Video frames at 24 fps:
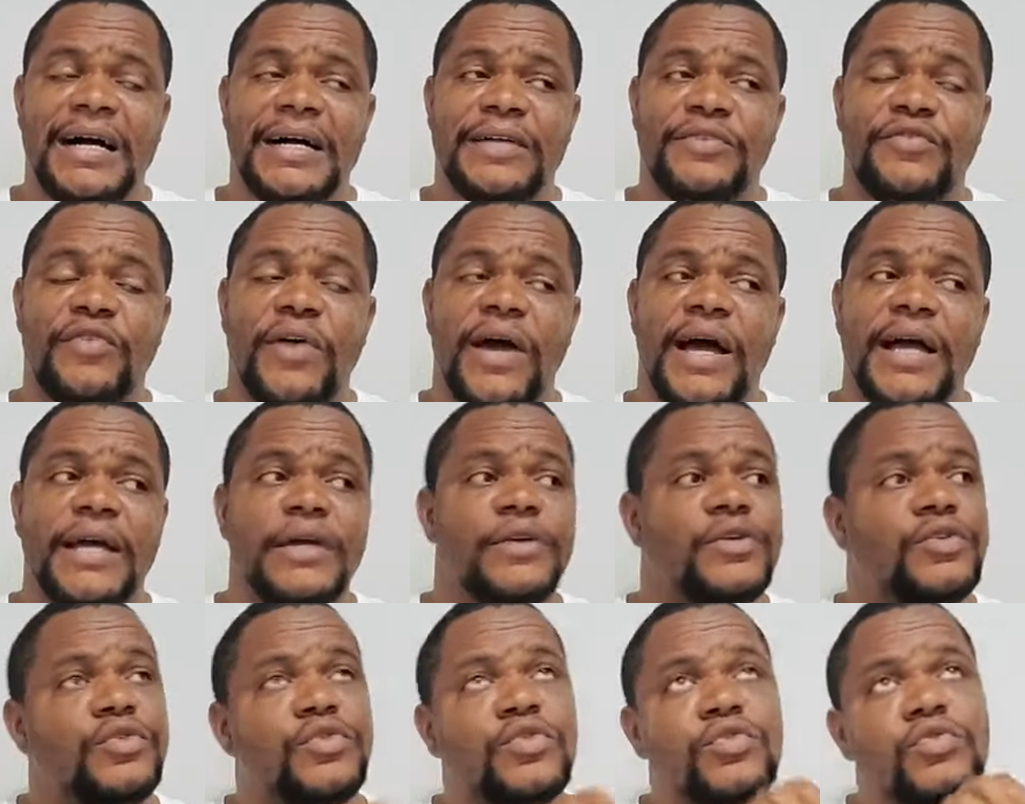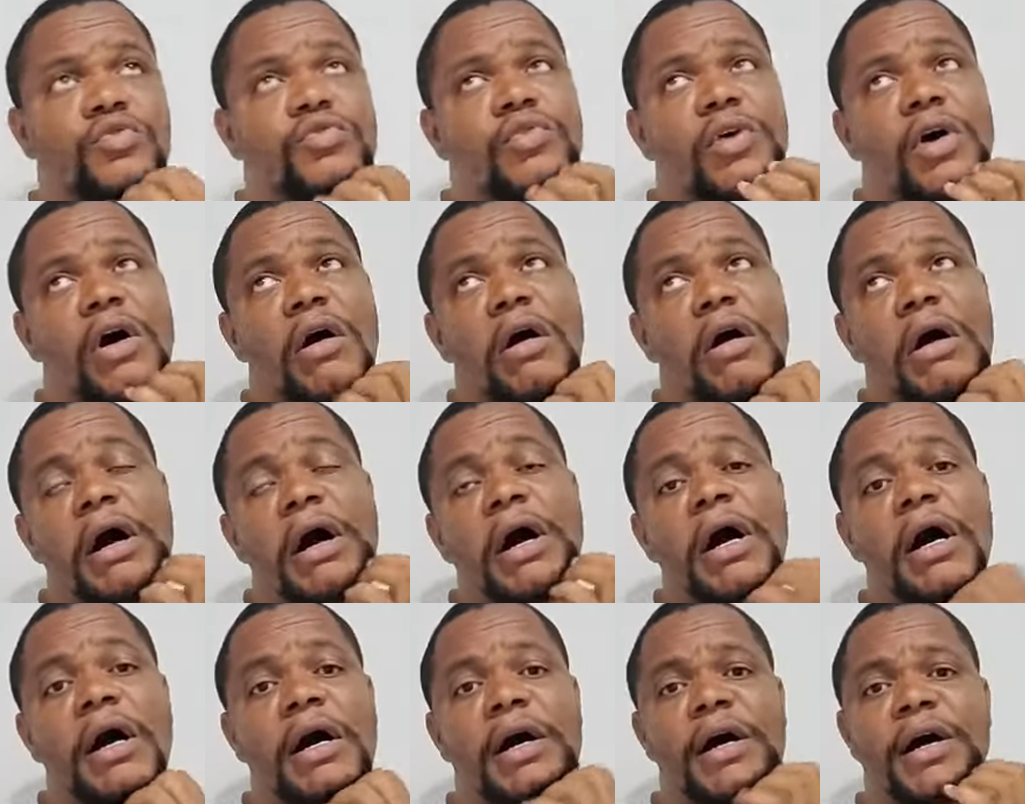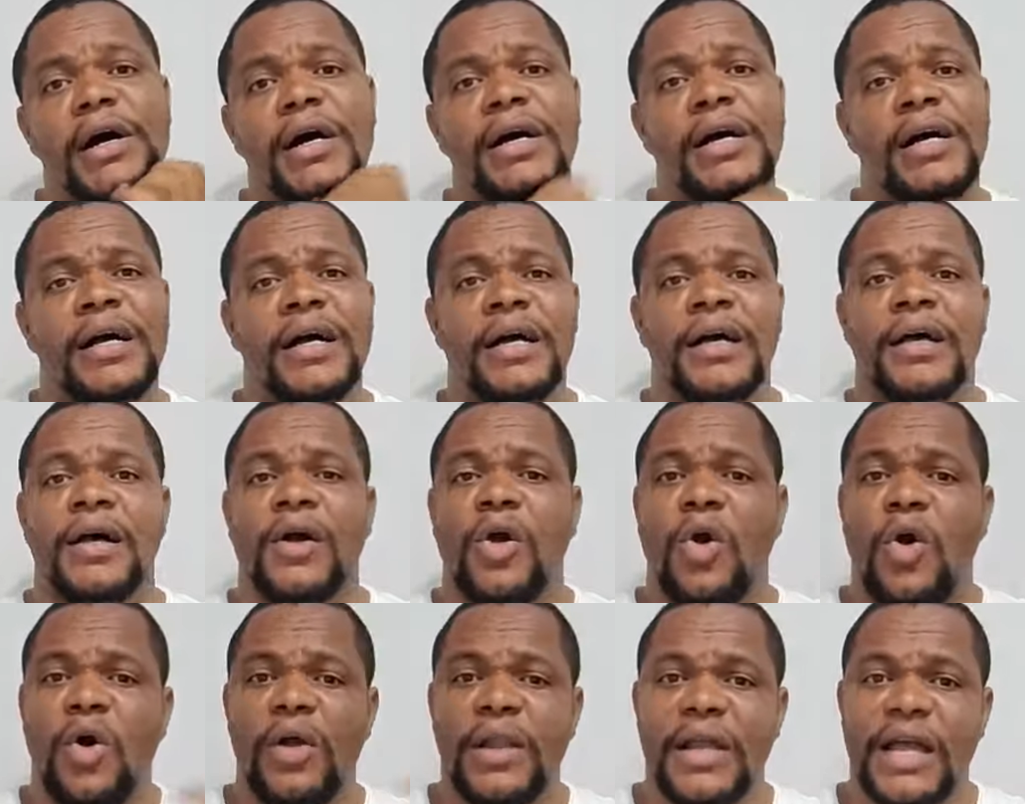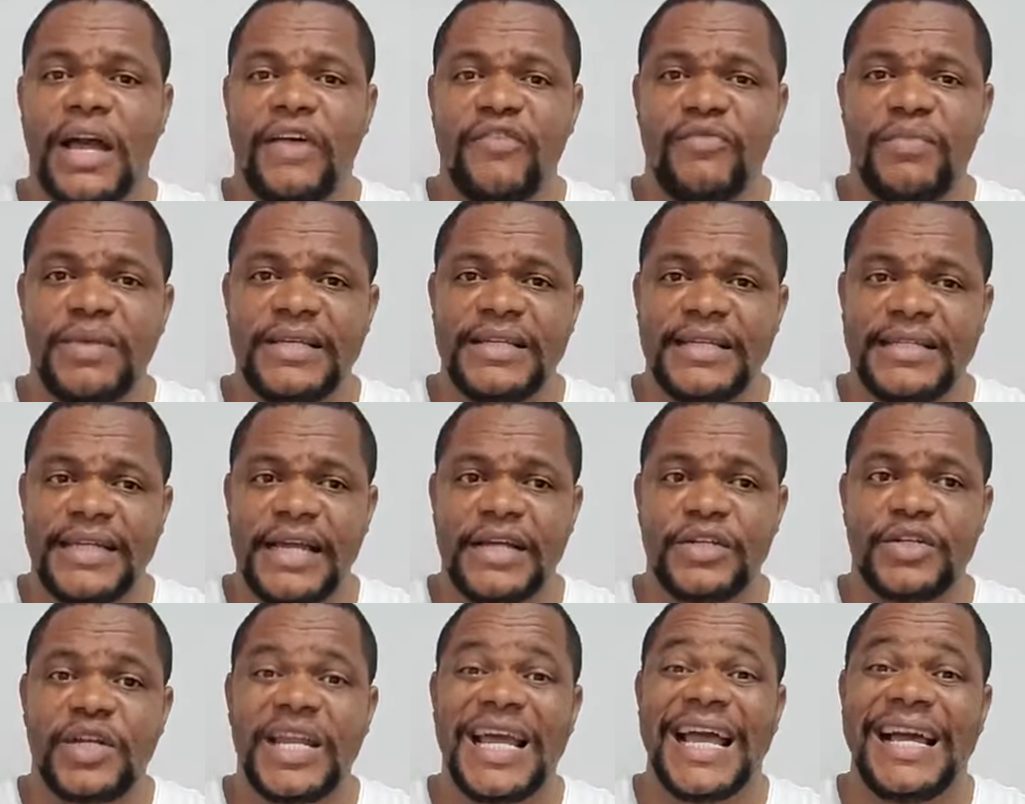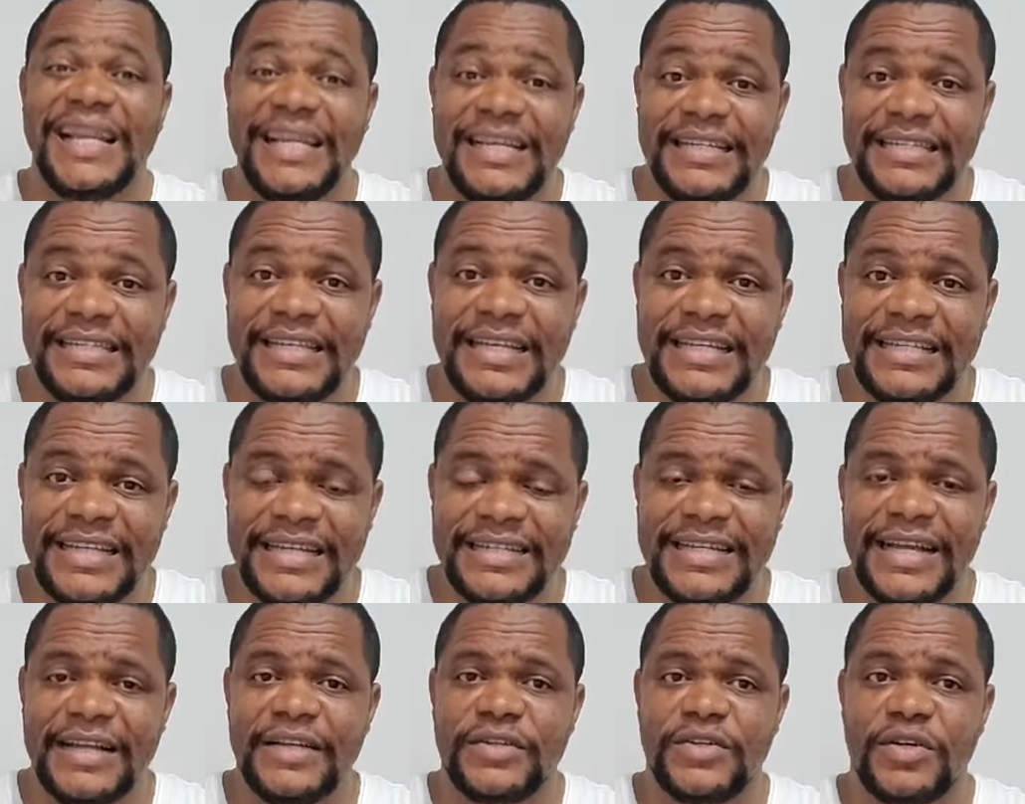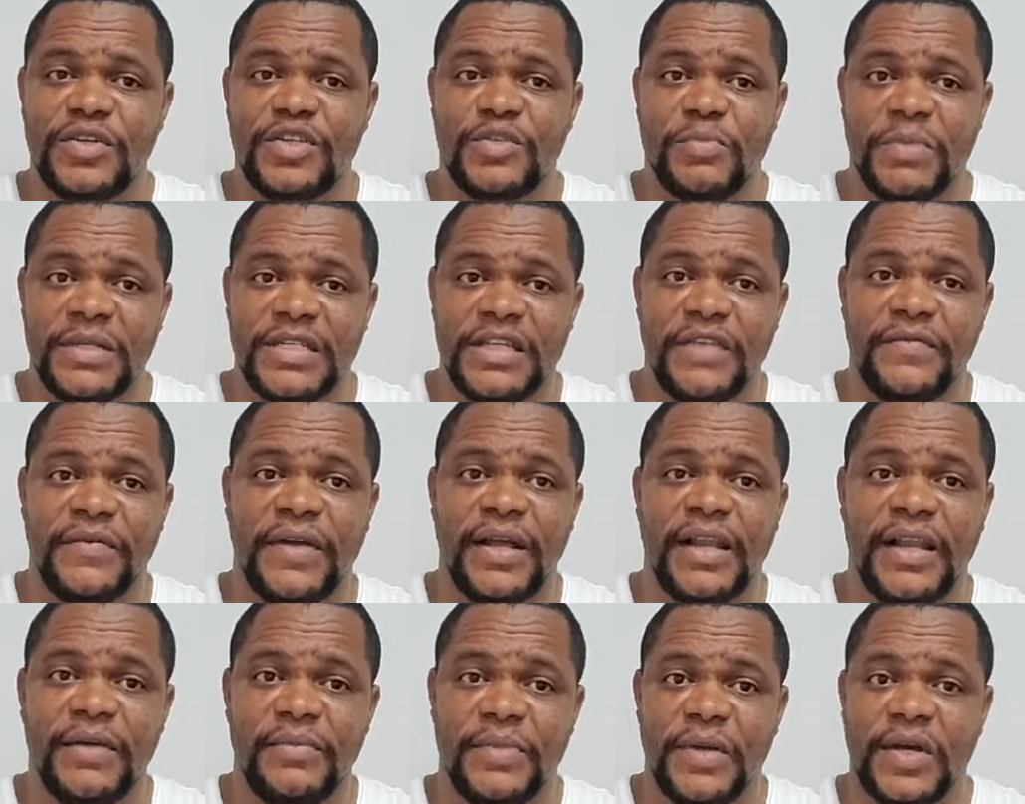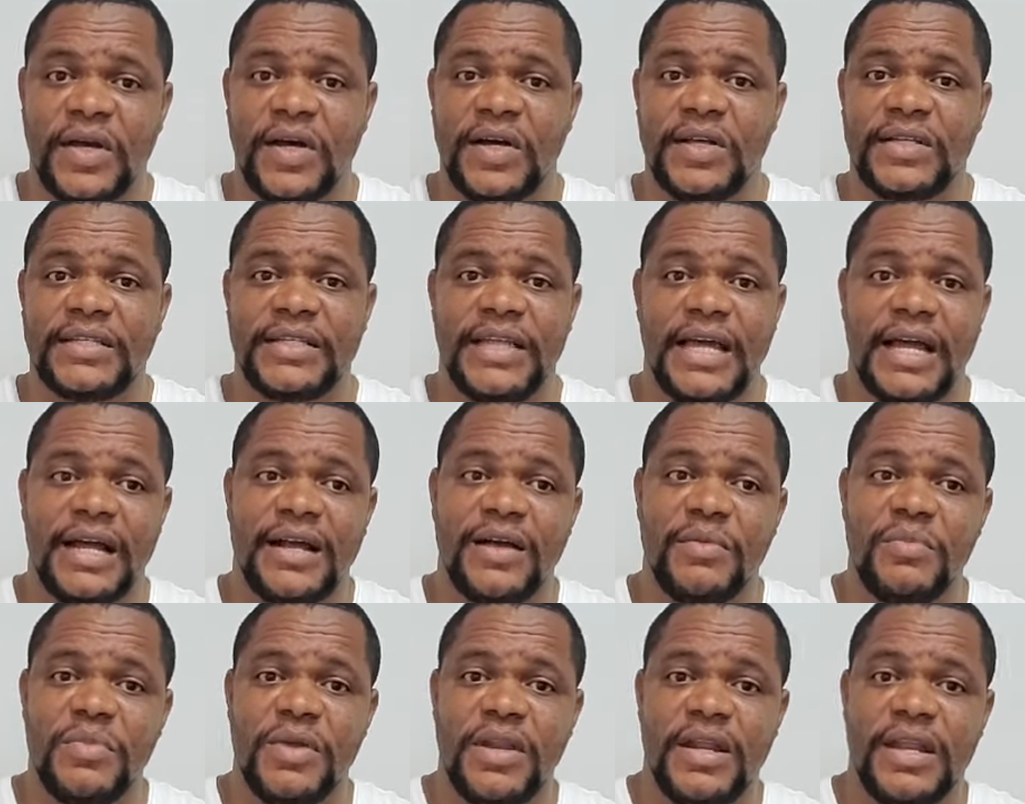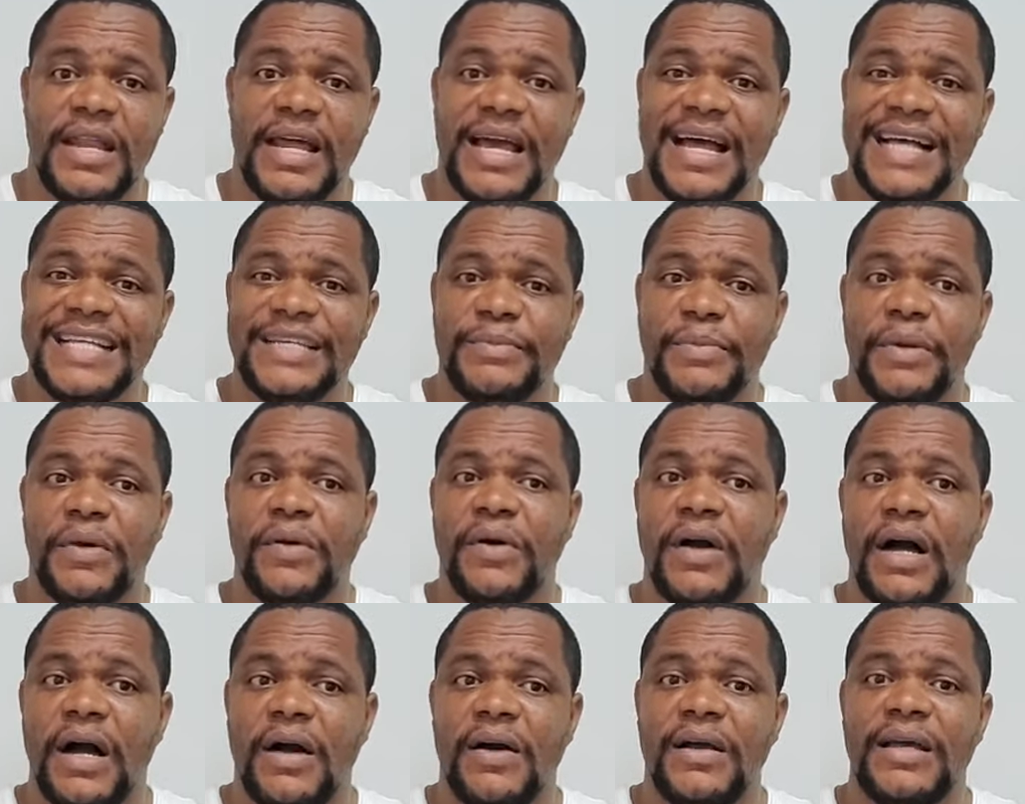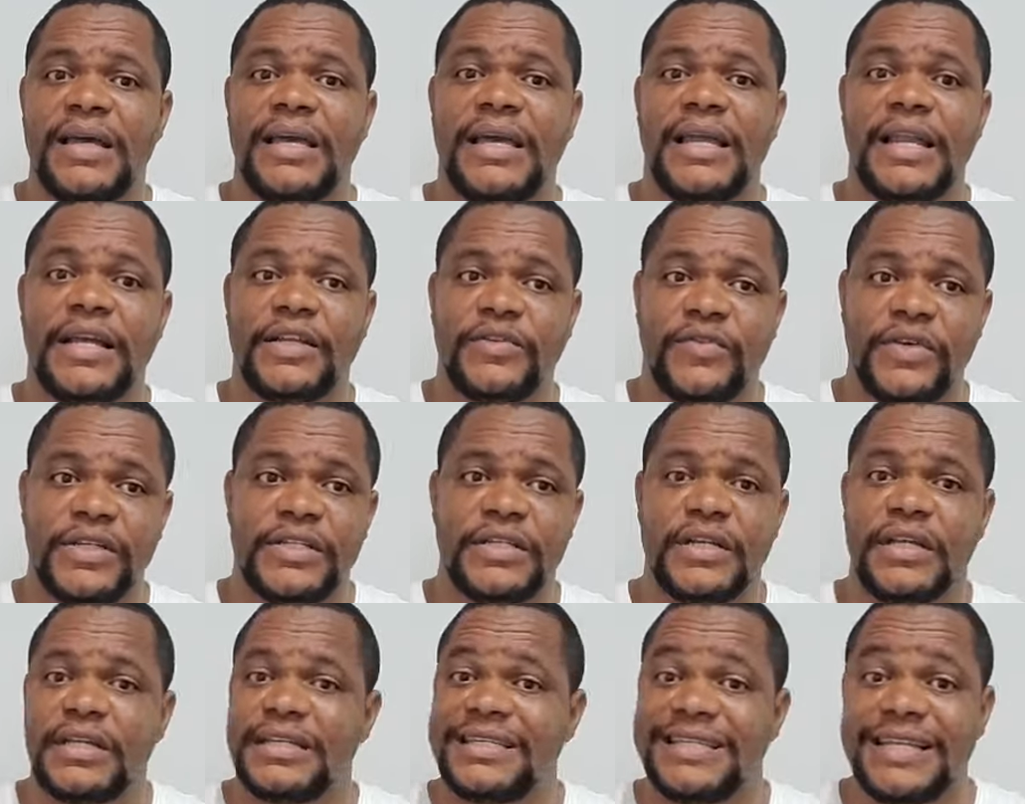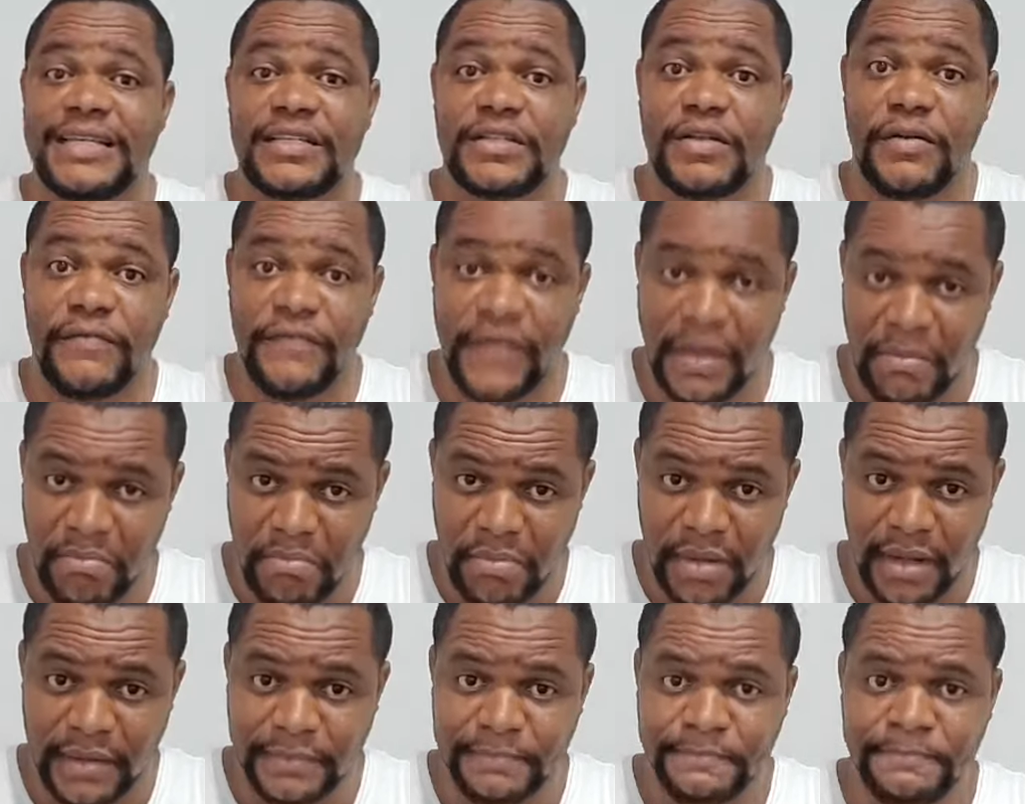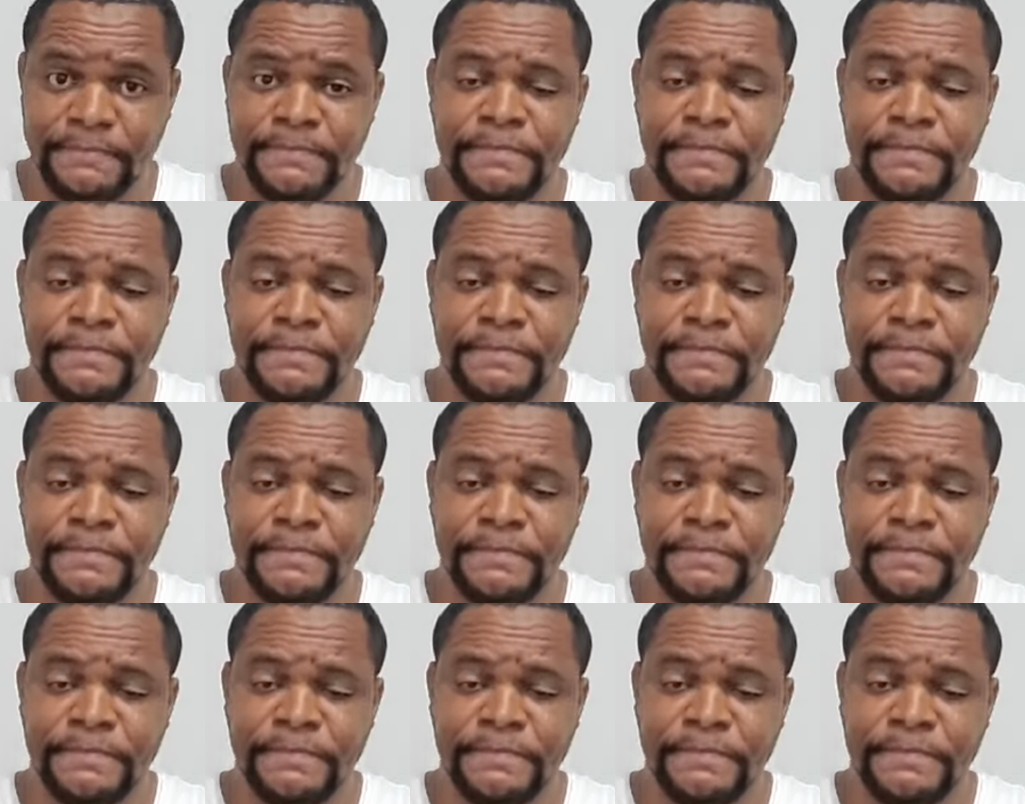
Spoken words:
trying to call the government's attention, LEC's attention specifically, because their community has been without electricity since November.